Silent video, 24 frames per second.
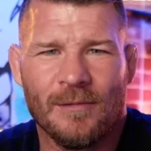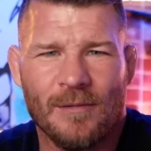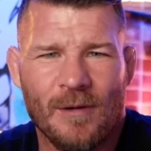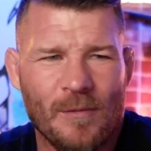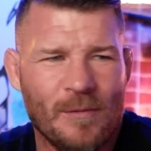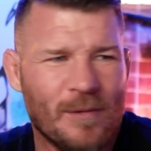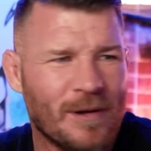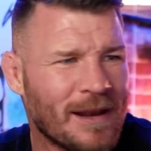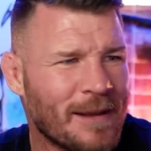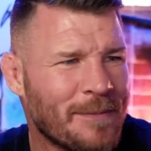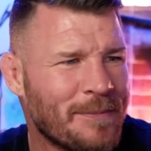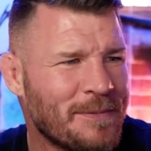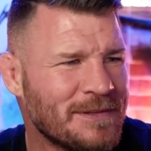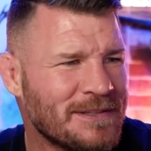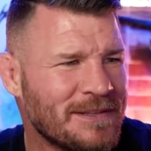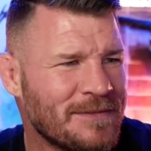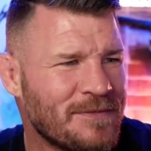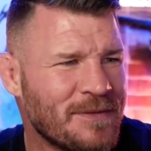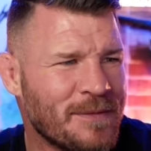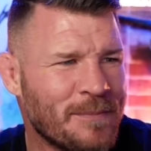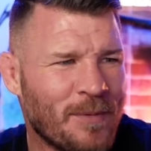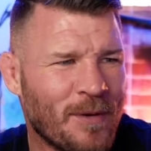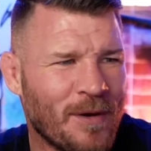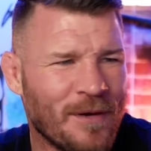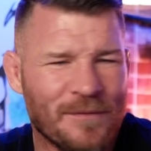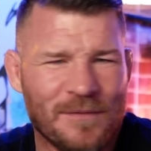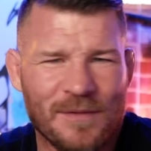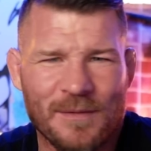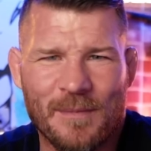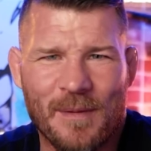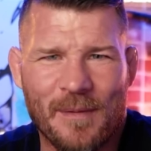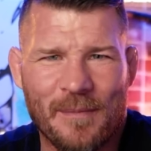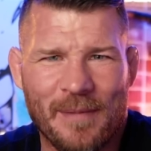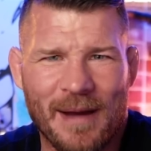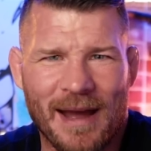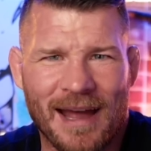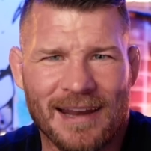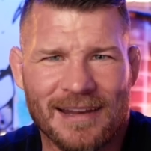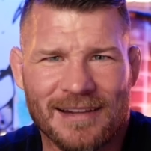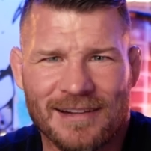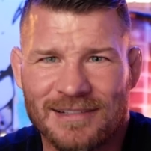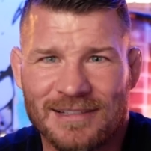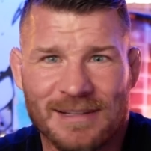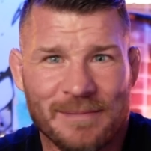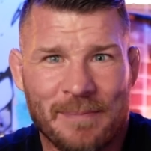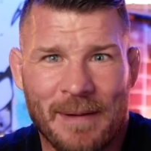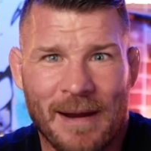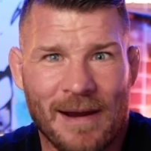what happens if you're born from a man?
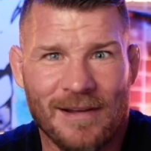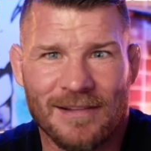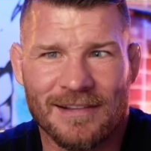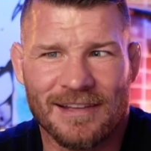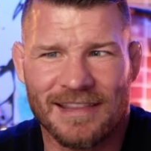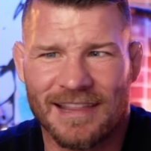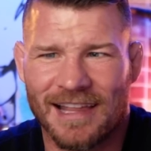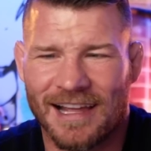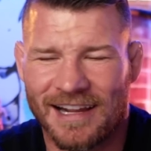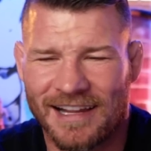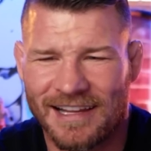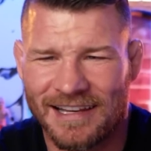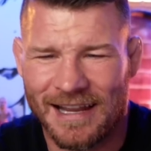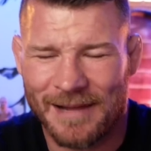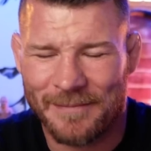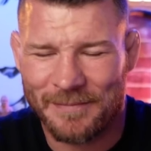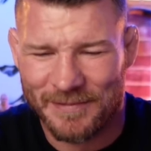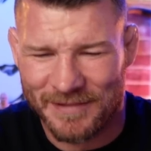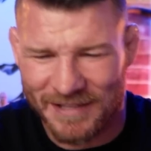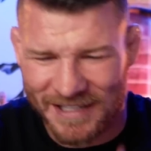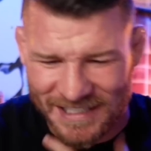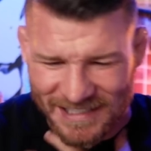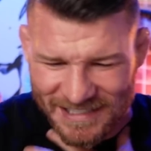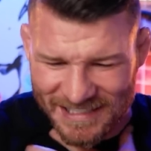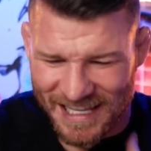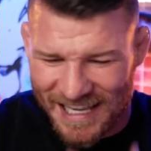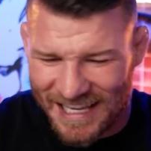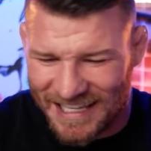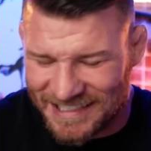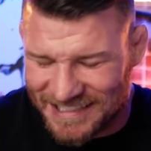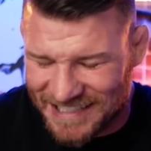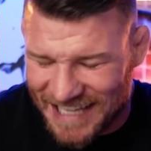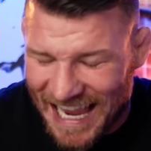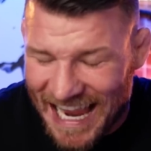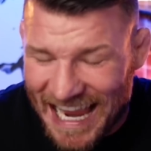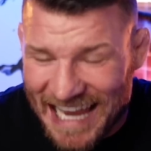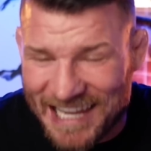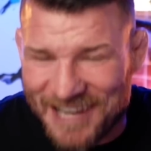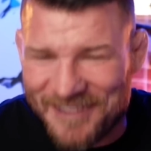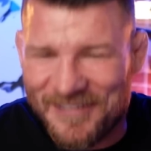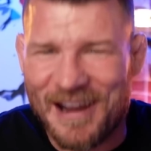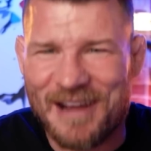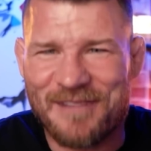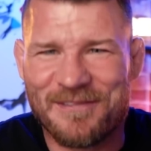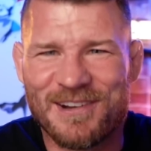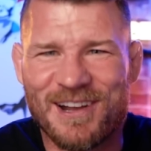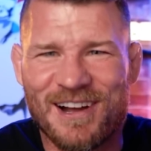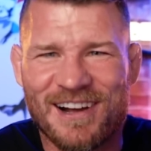Because apparently that can happen these days.
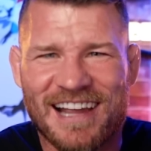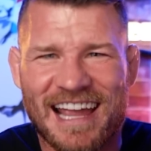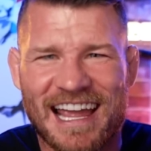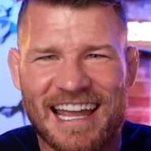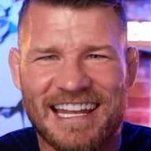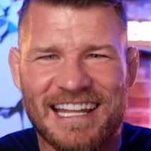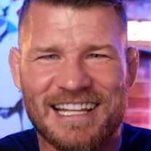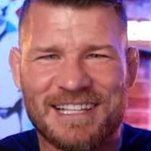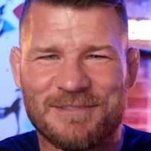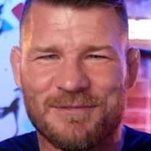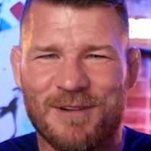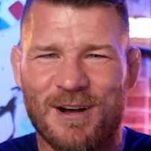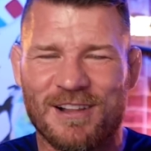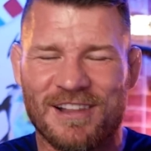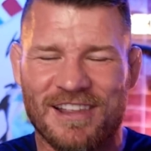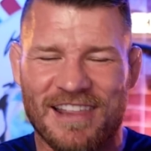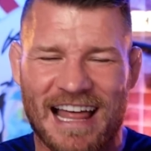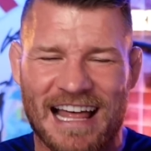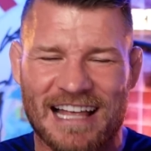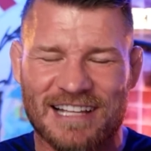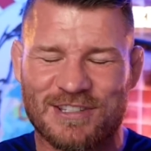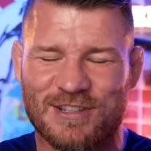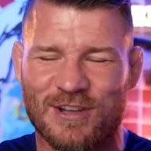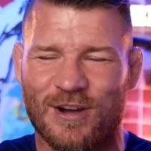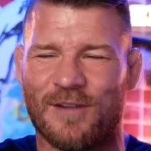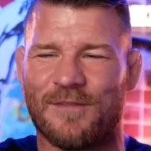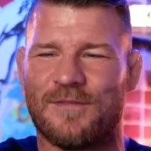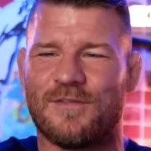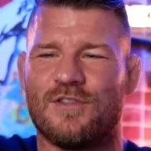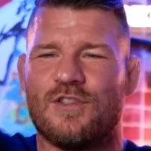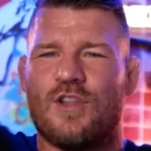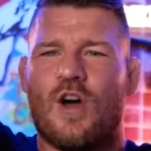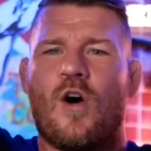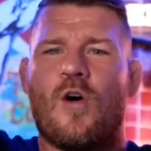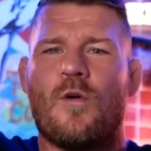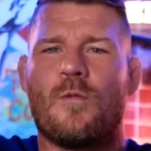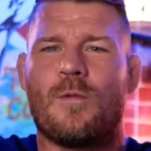Anyway, we're not getting into all of that stuff. No, we're